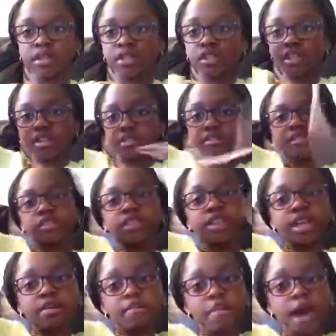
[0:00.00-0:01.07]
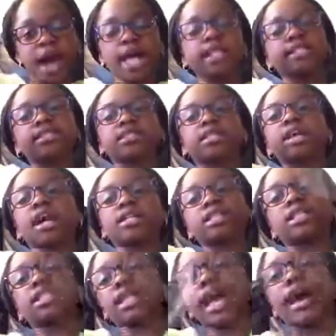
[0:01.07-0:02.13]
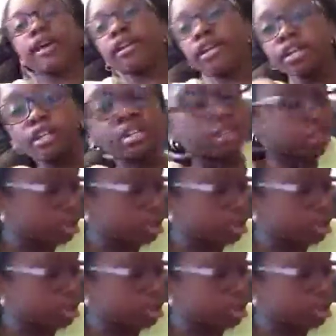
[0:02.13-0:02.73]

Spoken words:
So you see mine's got scattered,